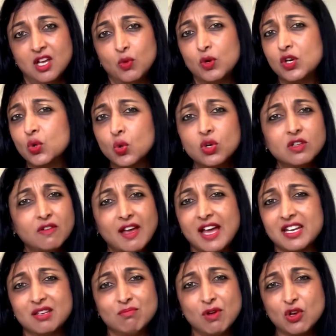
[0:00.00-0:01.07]
We'll all have
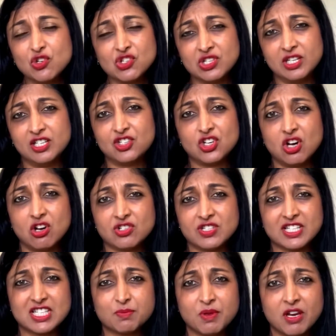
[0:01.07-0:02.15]
had emotionally charged
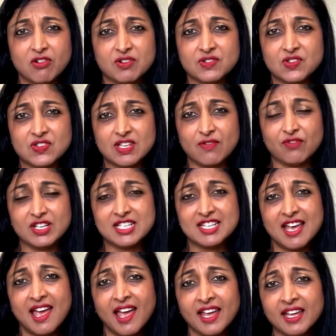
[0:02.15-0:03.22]
experiences every
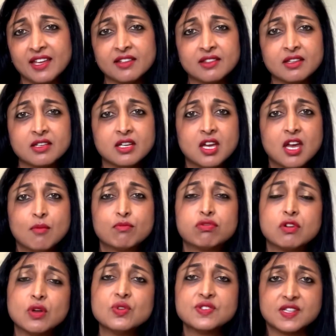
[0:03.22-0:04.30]
day, and the
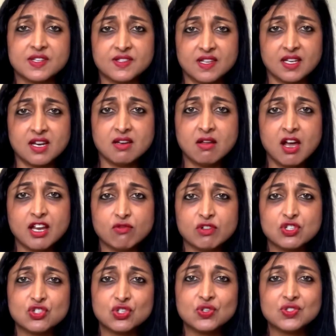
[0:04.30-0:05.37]
processing at night
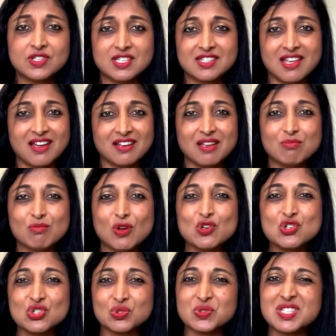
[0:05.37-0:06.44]
reduces that
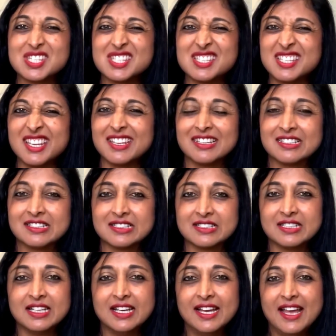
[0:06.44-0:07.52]
emotional sting
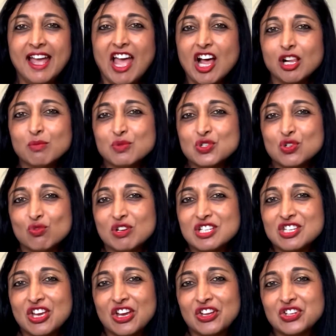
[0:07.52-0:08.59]
and helps you
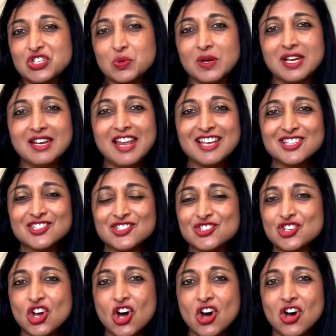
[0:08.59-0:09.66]
return to a less
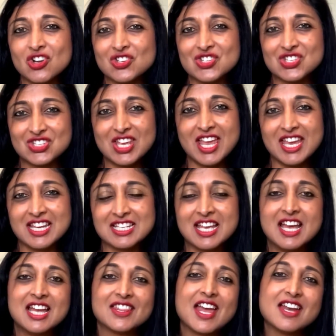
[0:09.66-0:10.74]
charged state.
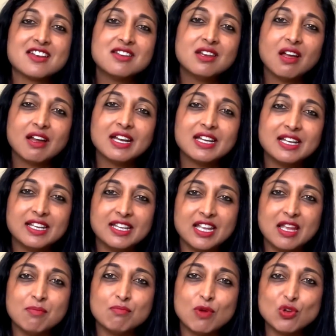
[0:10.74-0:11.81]
That nightly
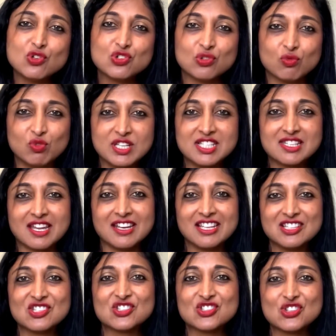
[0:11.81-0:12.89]
emotional reset
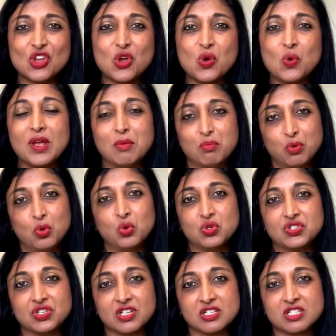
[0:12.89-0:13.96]
is so
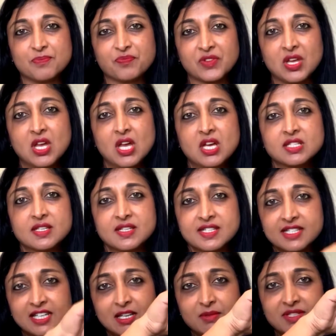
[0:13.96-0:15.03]
important. So
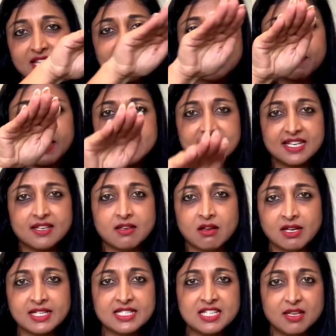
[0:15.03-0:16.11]
sleep takes place in
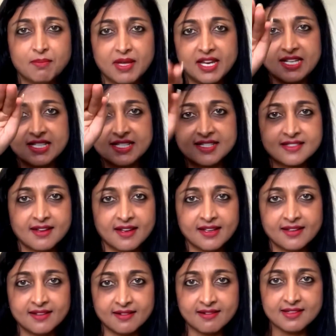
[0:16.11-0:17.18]
90-minute
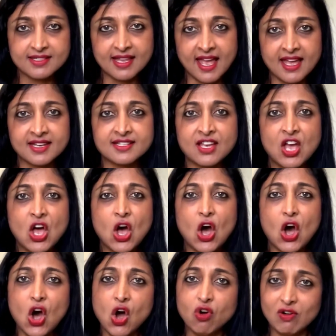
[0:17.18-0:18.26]
cycles, and
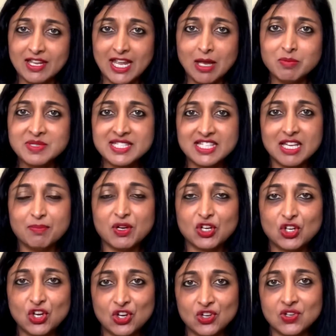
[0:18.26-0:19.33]
REM sleep
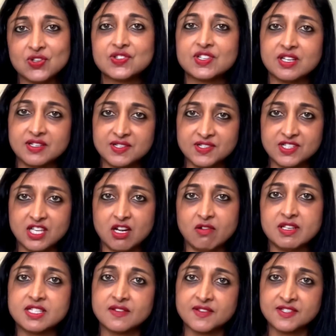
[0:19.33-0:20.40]
occurs in a
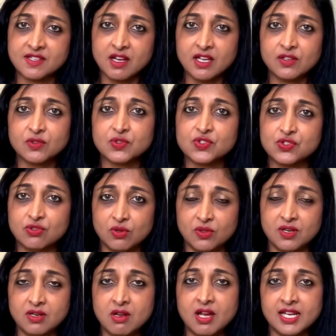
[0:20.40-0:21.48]
series of cycles through
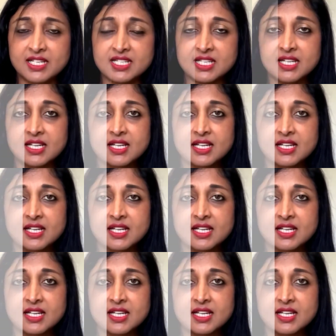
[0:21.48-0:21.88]
the night.